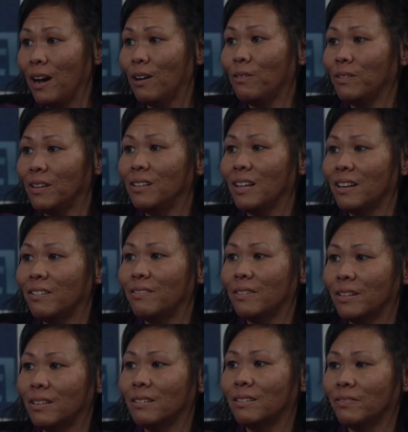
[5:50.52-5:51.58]
out a lot of
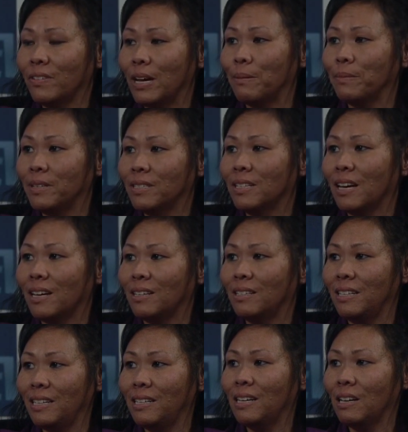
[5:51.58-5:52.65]
the families that
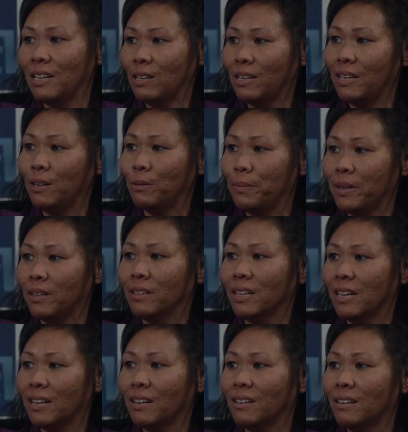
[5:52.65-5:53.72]
need in-home health
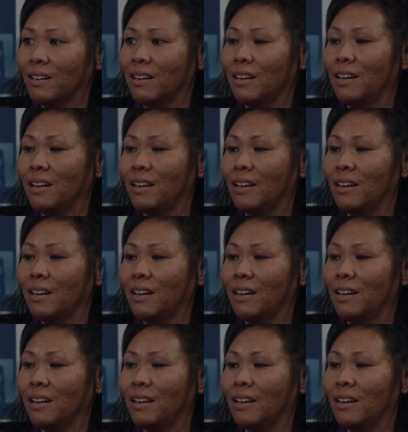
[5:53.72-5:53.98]
care.